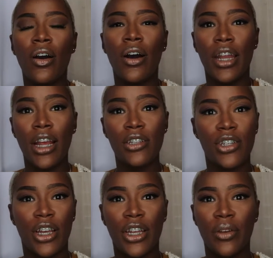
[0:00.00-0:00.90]
on our
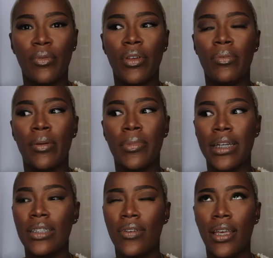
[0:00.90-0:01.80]
journey we've been
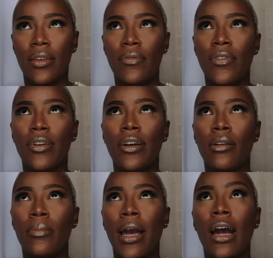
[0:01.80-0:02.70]
breastfeeding
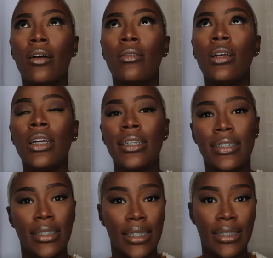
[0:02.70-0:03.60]
for about
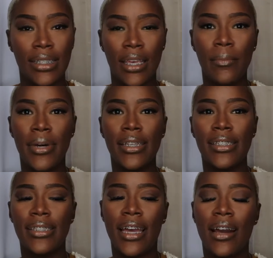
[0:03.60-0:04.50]
16
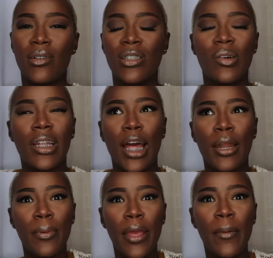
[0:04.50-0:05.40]
months now. So a
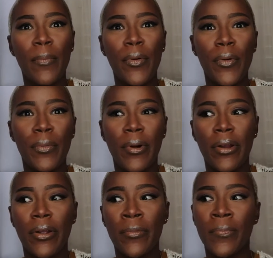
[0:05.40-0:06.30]
lot of people
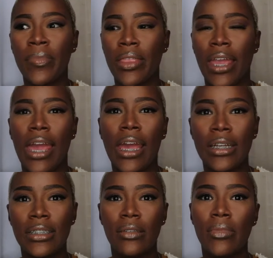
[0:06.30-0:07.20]
were
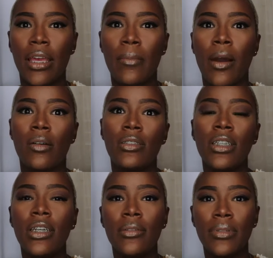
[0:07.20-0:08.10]
asking me about
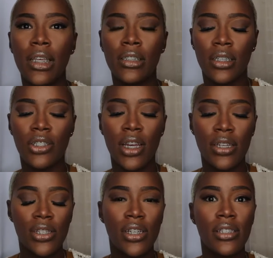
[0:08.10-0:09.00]
tips and
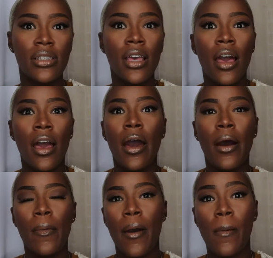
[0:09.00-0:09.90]
suggestions
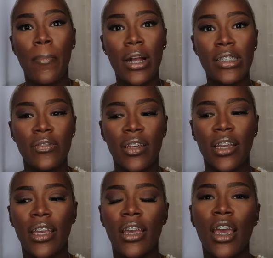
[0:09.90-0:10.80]
about
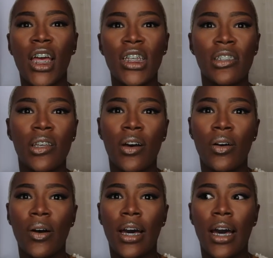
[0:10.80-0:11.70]
breastfeeding
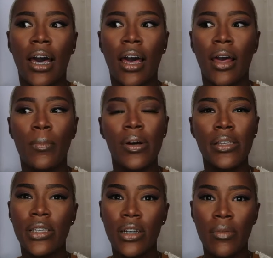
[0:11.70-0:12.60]
so i
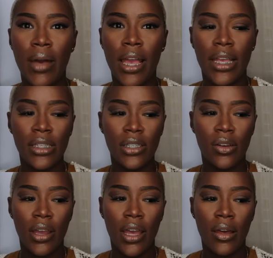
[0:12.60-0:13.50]
posted on my
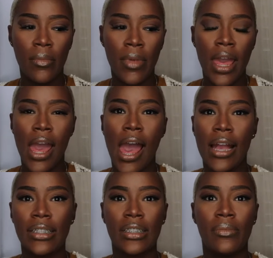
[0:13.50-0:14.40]
instagram
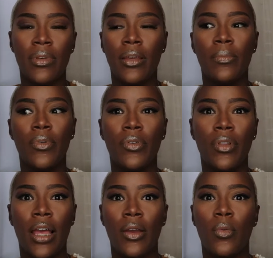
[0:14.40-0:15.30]
asking people
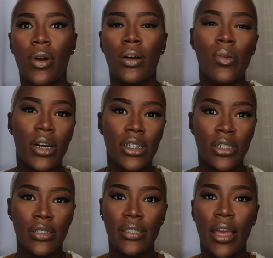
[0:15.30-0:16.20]
like what
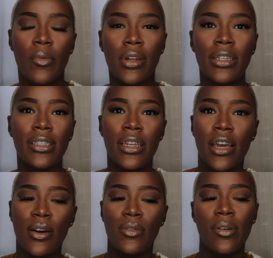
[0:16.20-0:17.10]
questions they wanted to
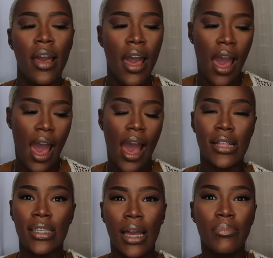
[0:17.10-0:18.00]
know
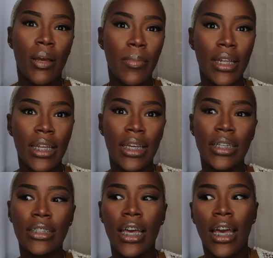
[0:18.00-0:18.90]
i typed up a
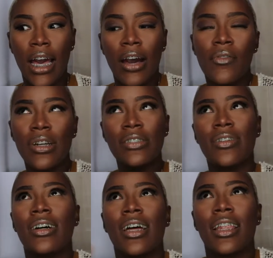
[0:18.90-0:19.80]
list first of
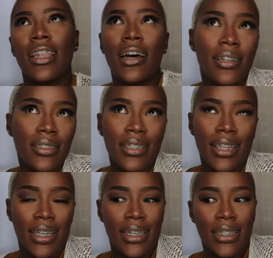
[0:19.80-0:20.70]
all i lost the
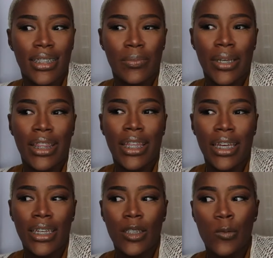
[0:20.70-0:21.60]
list but
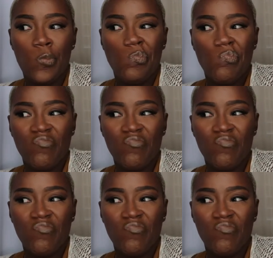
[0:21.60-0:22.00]
then